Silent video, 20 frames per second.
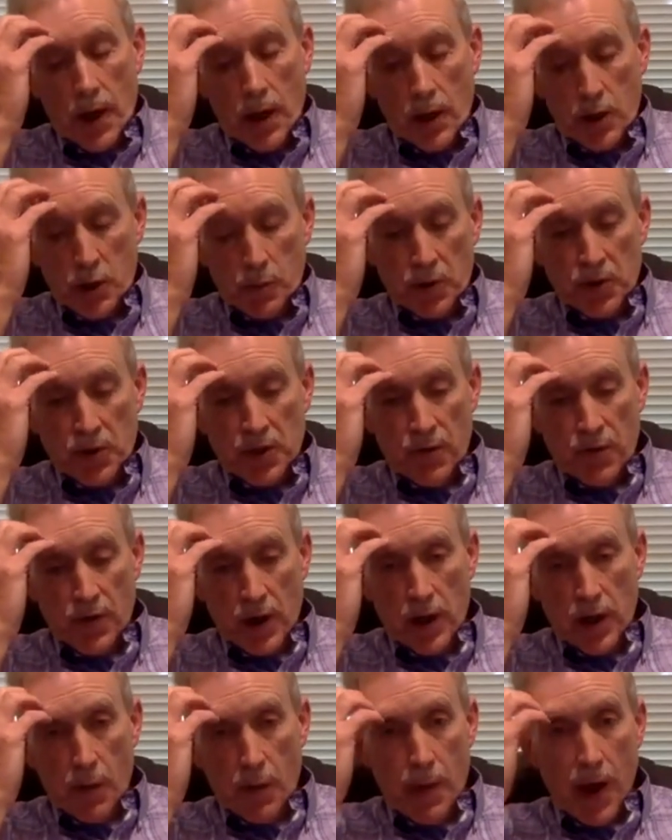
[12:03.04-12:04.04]

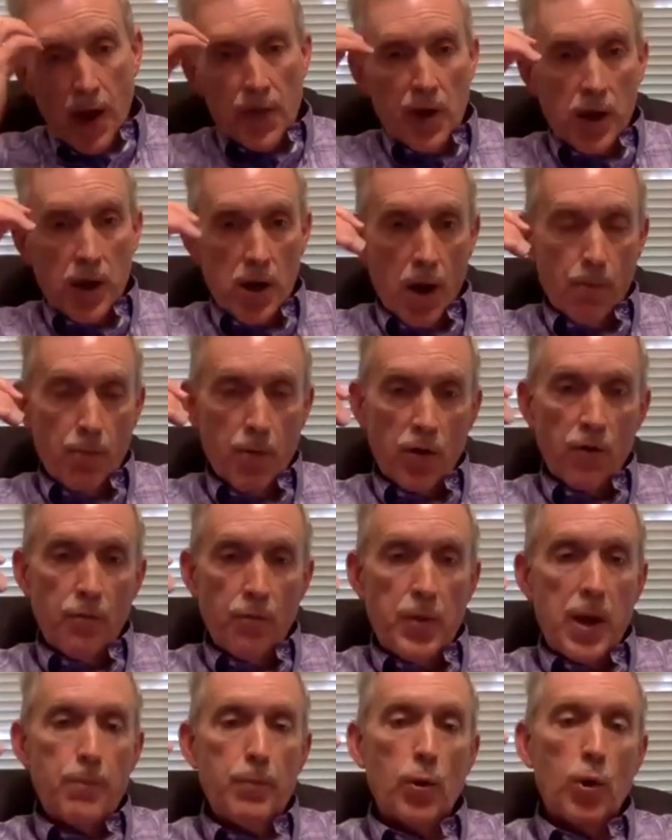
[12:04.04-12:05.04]
specifically about the number of
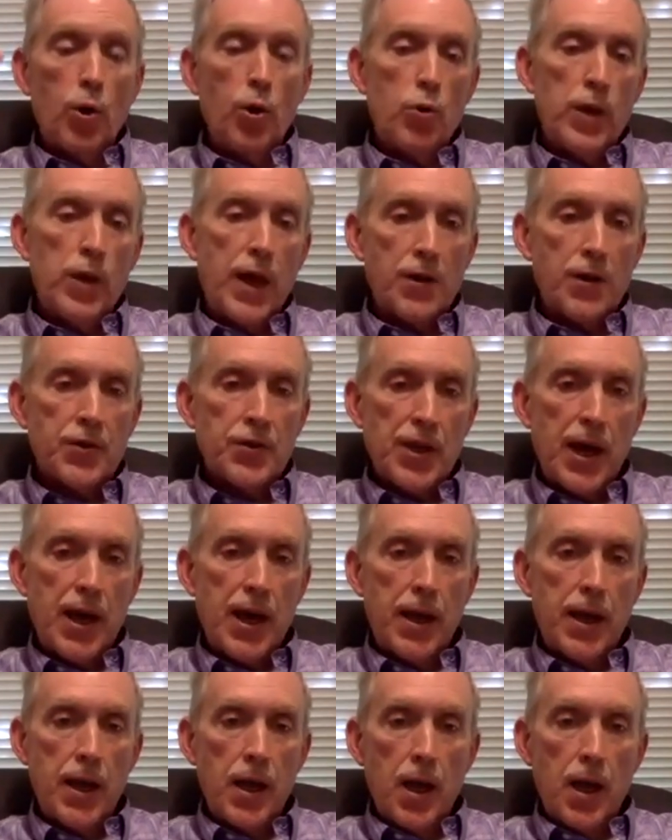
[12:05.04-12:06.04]
people who now
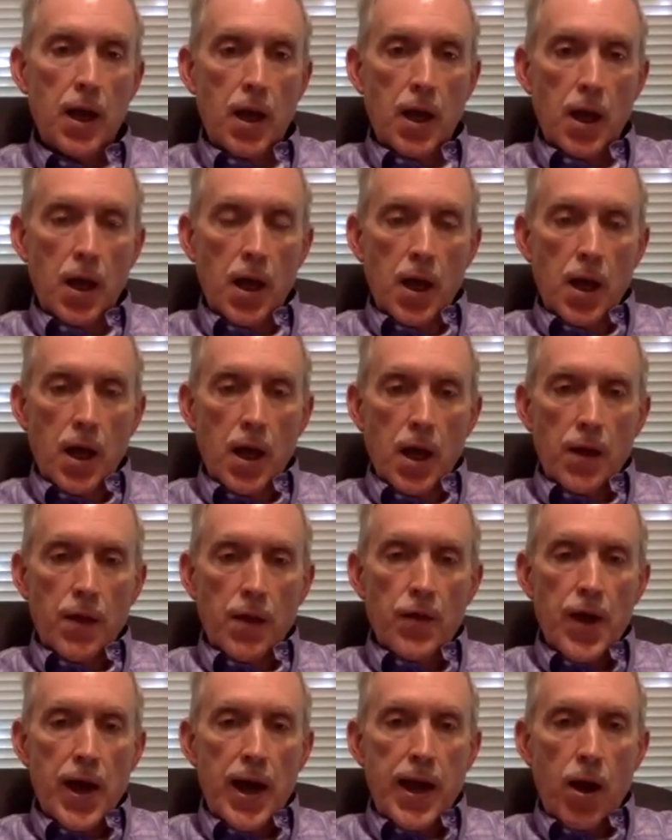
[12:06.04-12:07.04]
say
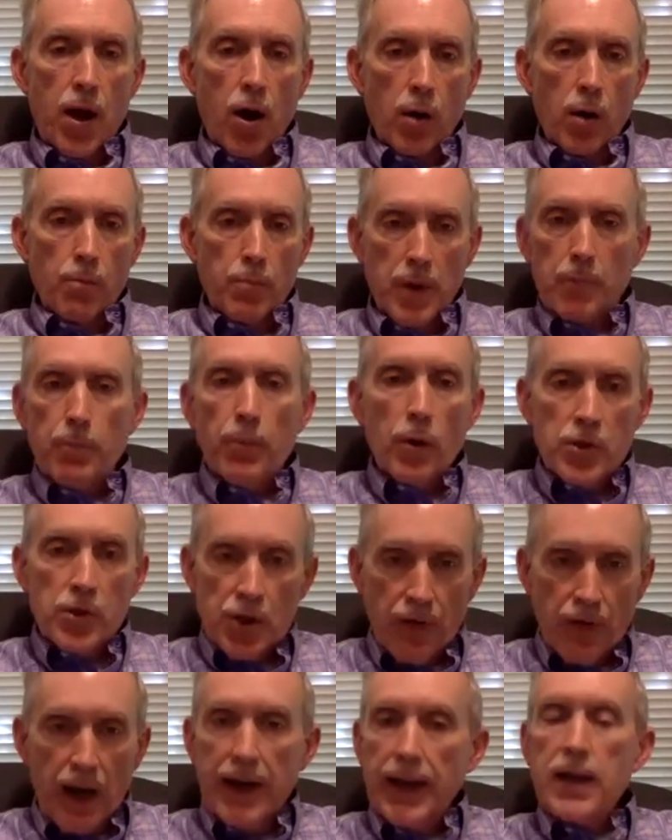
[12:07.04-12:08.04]
they are members
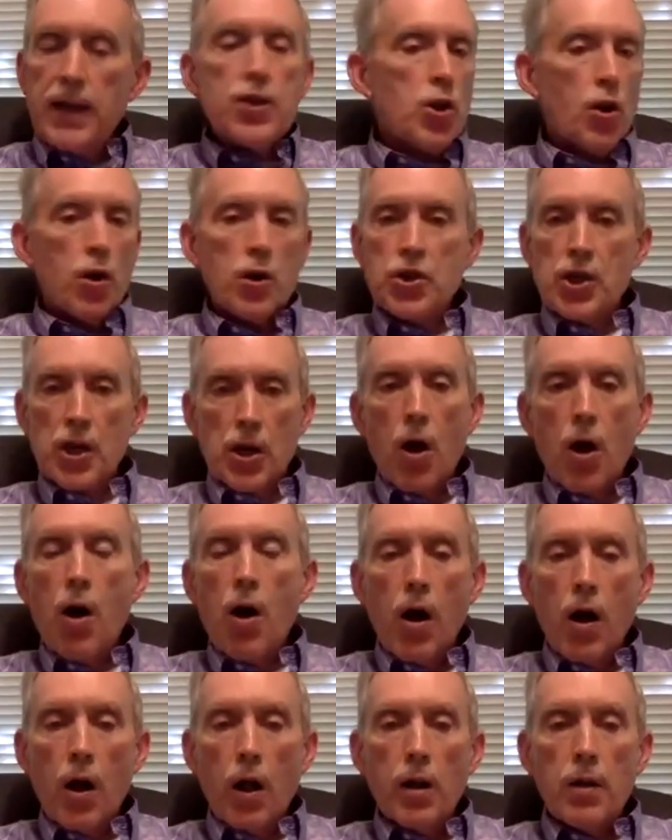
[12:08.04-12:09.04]
of any church at
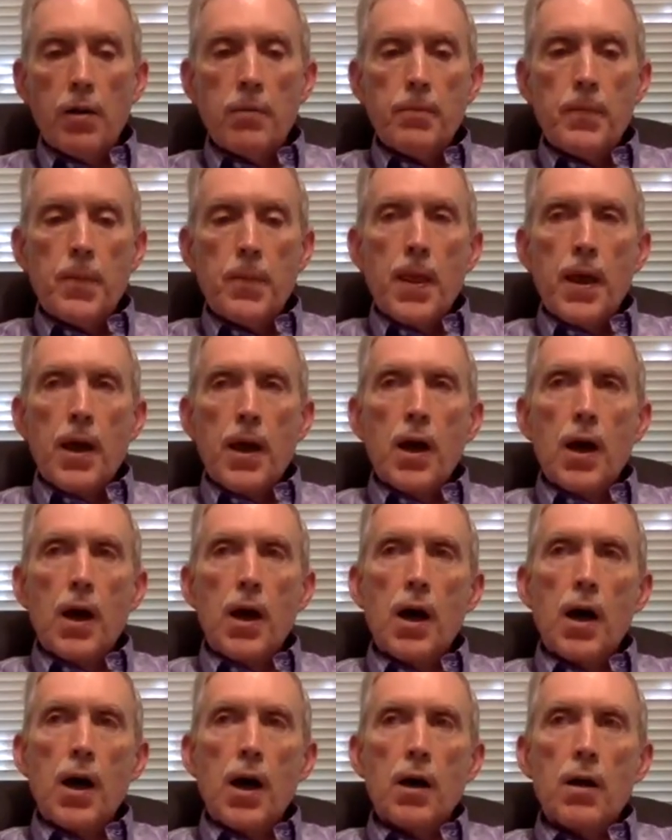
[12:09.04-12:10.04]
all,
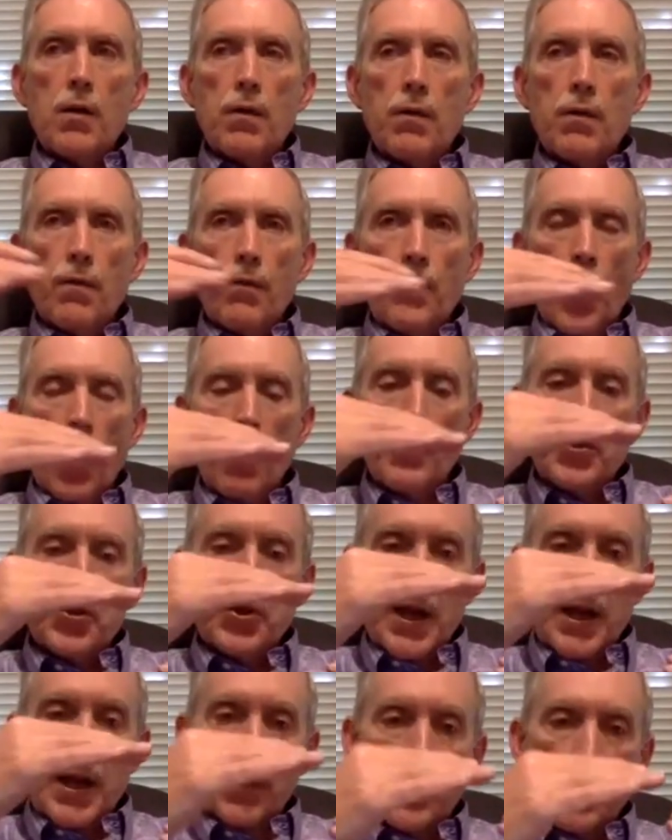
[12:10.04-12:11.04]
those
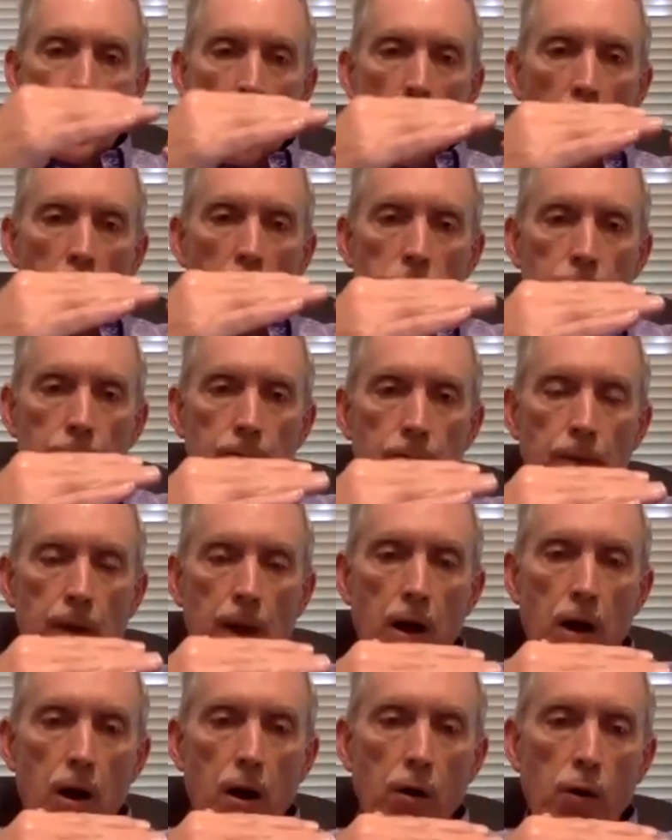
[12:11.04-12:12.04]
things are
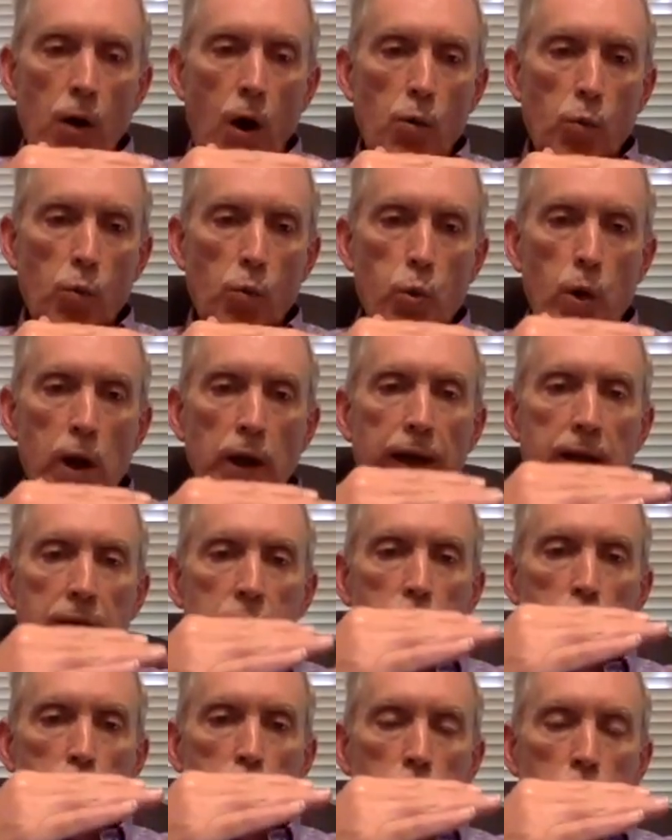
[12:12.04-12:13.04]
really
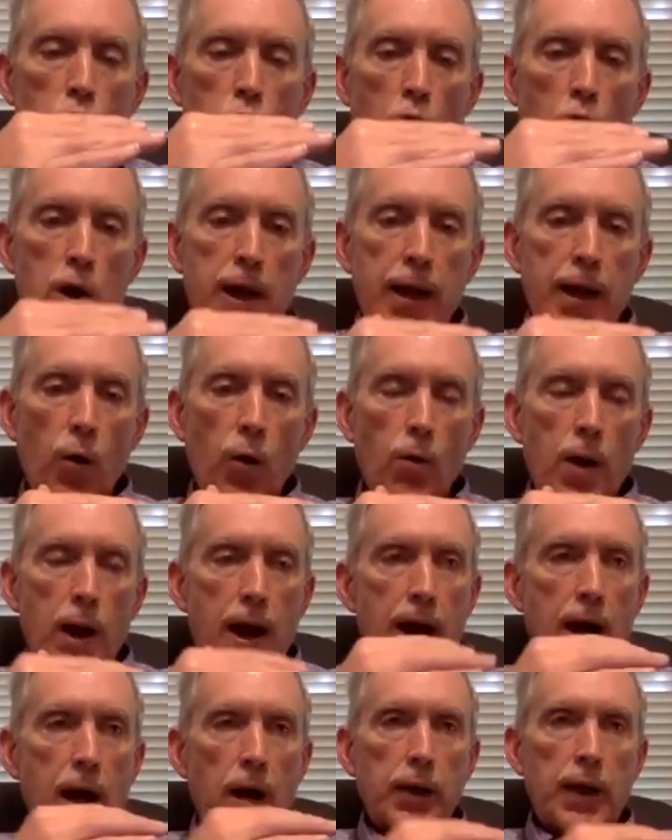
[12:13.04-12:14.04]
turning
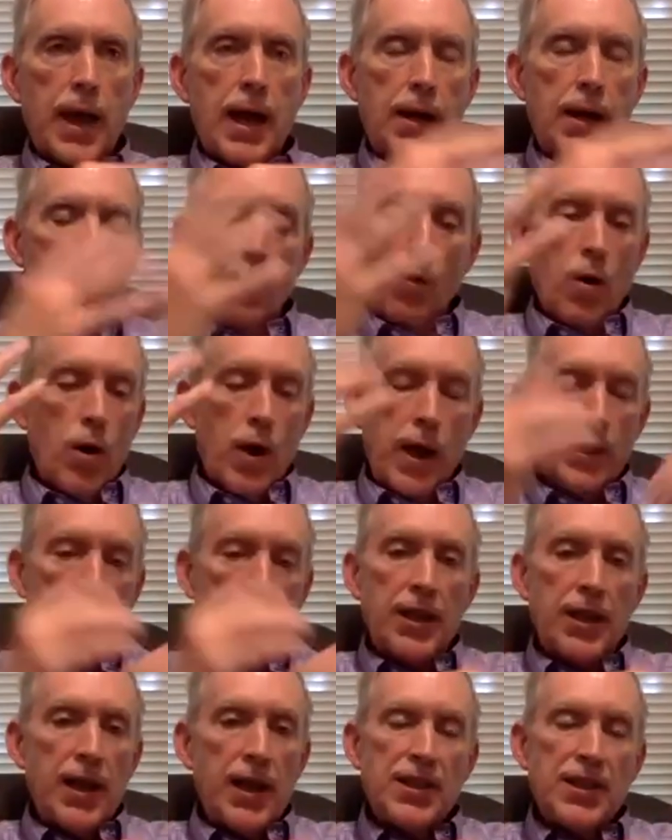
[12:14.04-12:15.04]
around. And
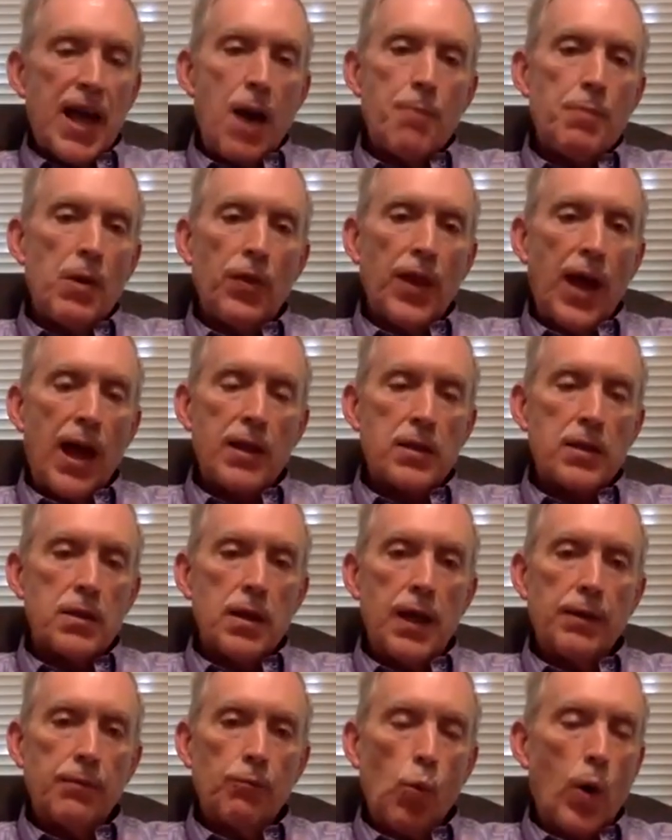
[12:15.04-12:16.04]
it's happened that
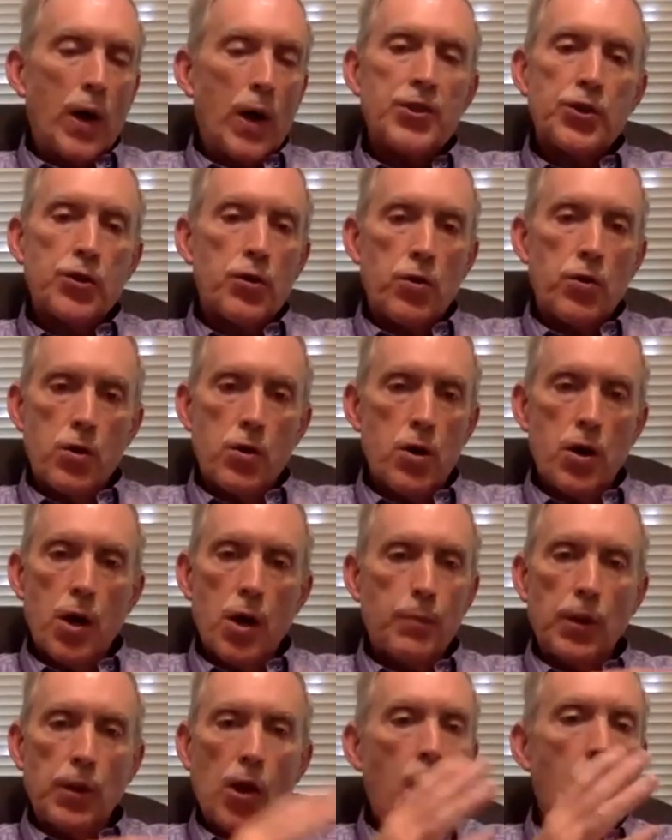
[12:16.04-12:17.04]
in Western
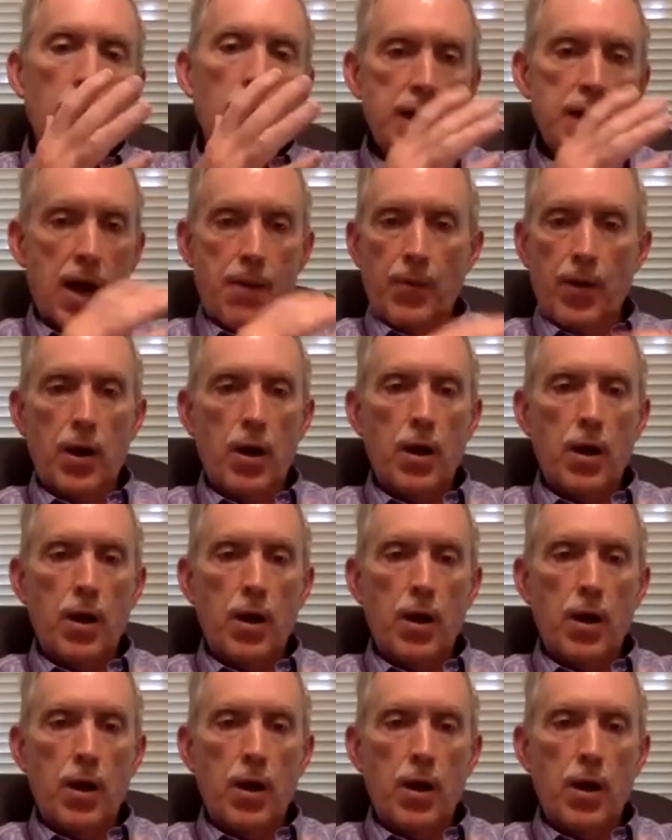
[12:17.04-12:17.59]
Europe a long time ago,